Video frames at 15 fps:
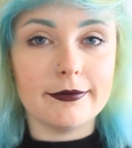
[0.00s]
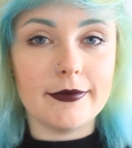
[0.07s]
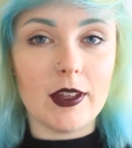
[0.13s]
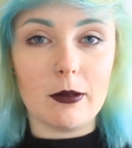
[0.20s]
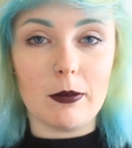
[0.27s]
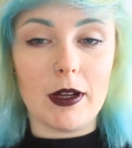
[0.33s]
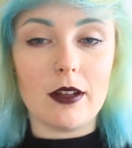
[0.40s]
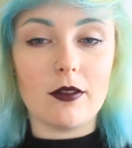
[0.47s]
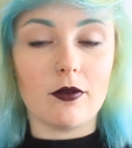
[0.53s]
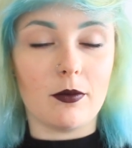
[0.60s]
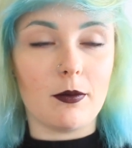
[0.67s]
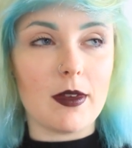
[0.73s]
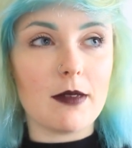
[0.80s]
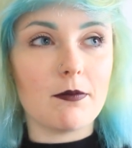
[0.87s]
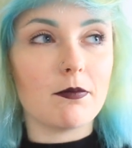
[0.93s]
That's about it
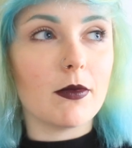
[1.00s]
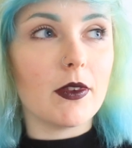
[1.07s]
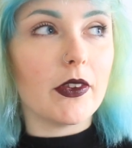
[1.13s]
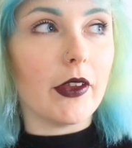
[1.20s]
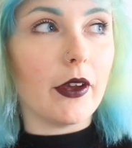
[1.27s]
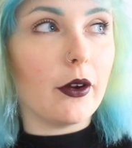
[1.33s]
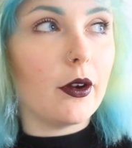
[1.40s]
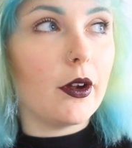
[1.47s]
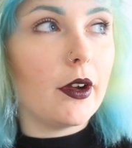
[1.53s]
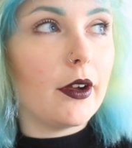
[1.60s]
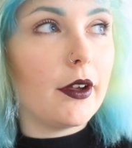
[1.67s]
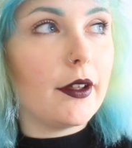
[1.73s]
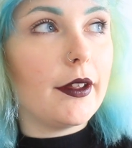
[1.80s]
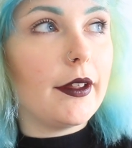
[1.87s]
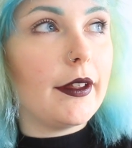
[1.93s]
for me. So,
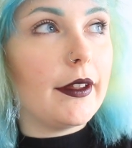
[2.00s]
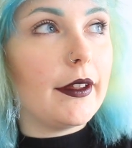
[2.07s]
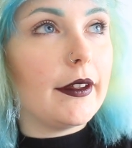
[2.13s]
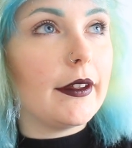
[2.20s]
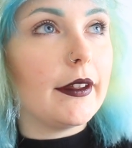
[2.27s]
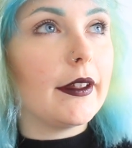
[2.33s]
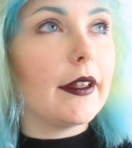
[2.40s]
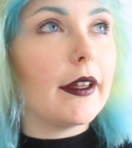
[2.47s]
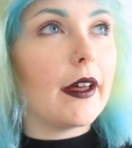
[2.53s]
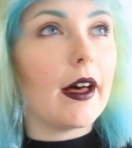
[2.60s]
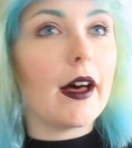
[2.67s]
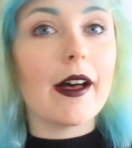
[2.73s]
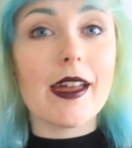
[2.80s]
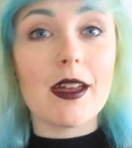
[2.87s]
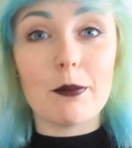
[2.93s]

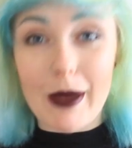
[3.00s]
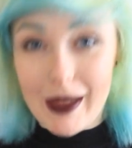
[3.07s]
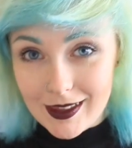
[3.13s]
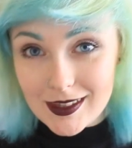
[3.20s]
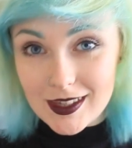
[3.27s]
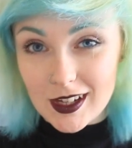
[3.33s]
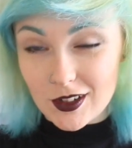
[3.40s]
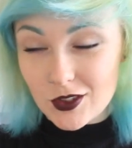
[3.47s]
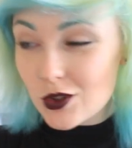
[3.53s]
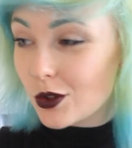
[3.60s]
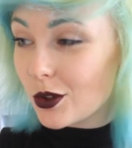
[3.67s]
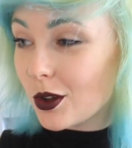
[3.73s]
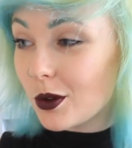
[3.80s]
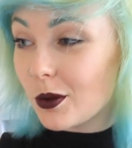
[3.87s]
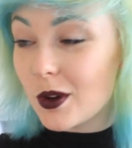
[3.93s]
I am pansexual,